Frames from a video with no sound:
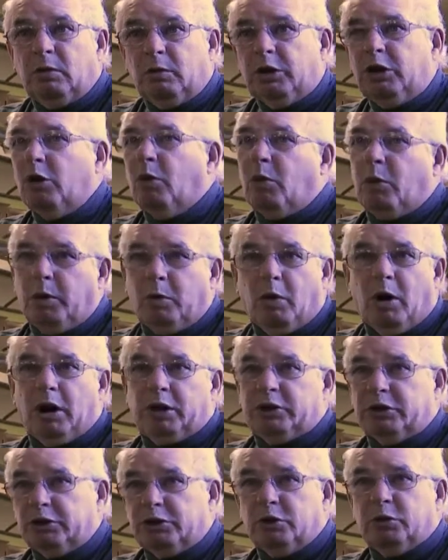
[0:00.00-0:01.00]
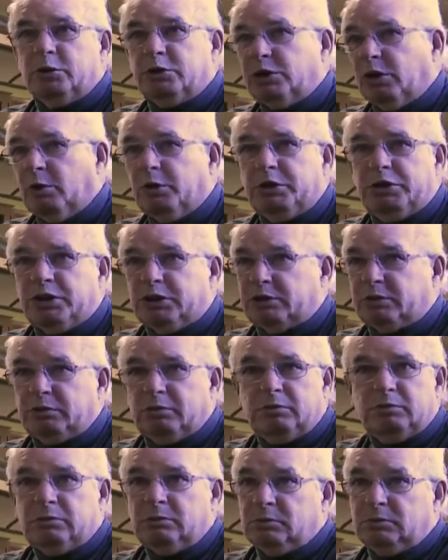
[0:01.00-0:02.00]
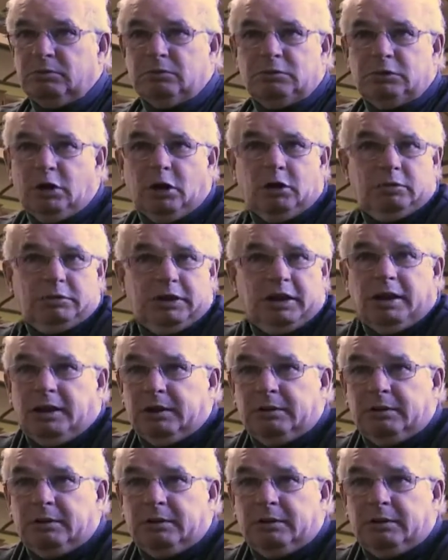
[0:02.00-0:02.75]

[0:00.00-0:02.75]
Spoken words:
We knew what we wanted to do, so we just, did it.